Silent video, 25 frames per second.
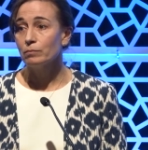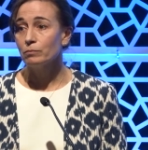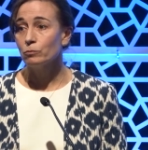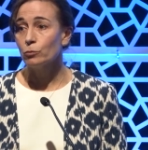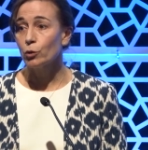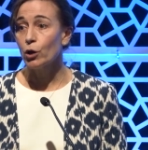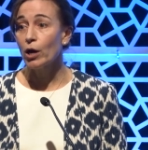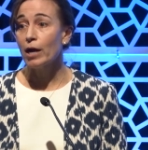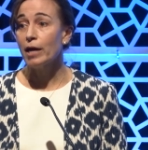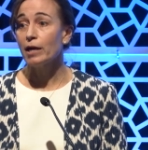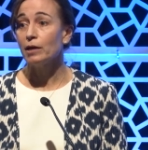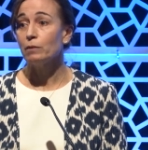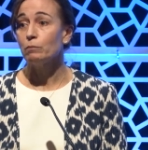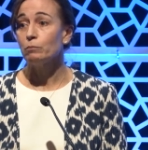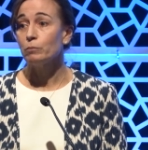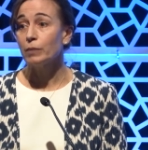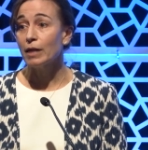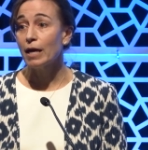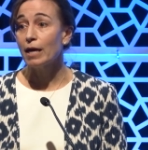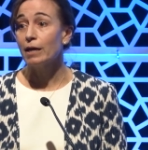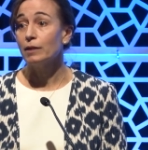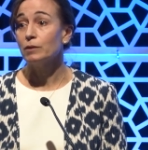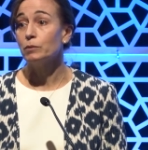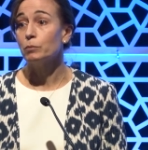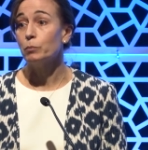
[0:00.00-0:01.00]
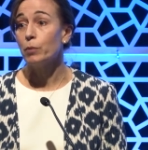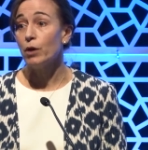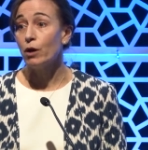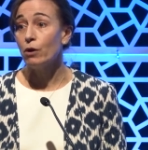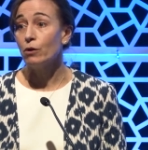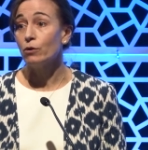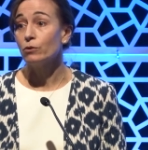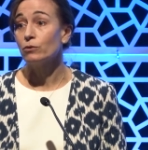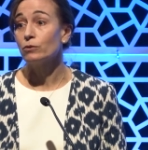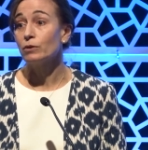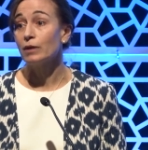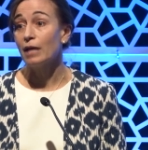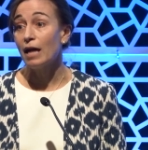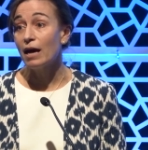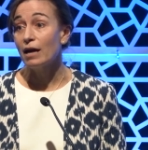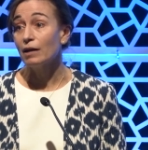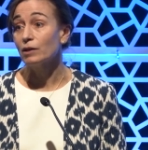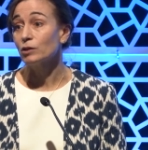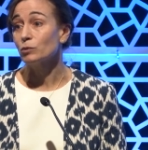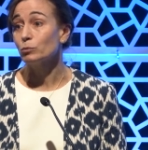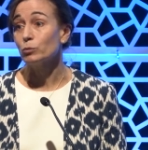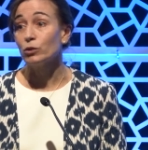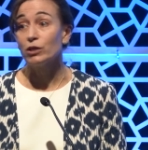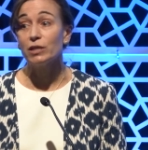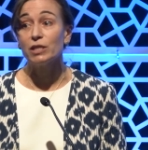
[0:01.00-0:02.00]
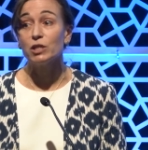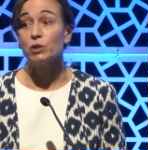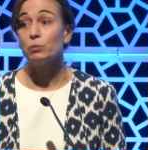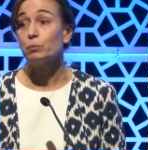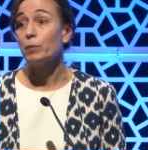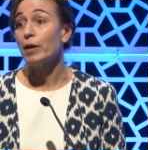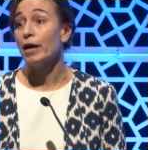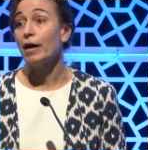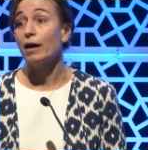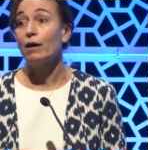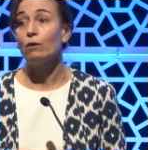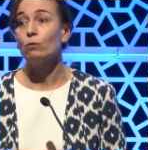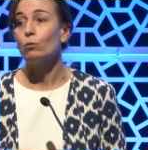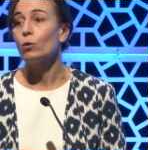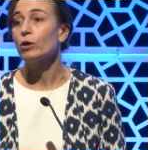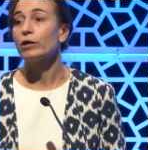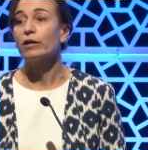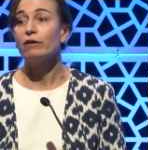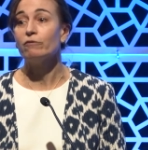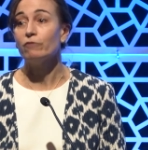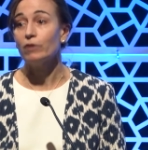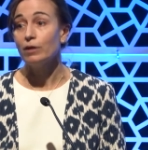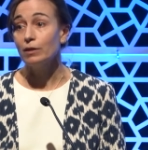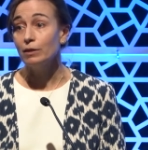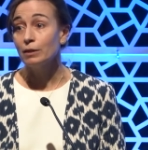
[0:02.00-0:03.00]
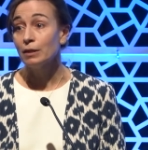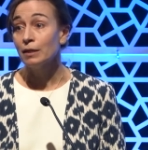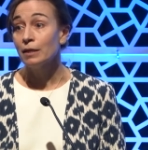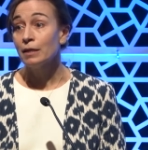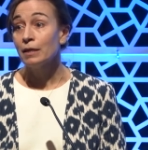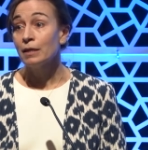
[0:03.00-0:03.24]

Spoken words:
Brain, blood, bone, lung, breast, bowel, whatever.